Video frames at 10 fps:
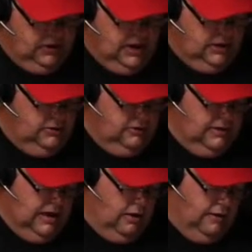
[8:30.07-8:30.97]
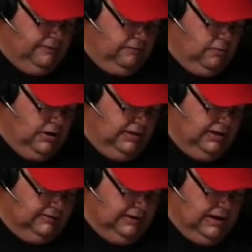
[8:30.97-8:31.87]
to do that off of one of these
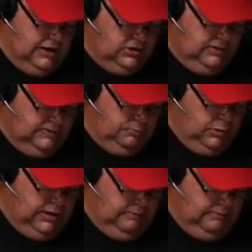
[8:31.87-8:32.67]
connections, but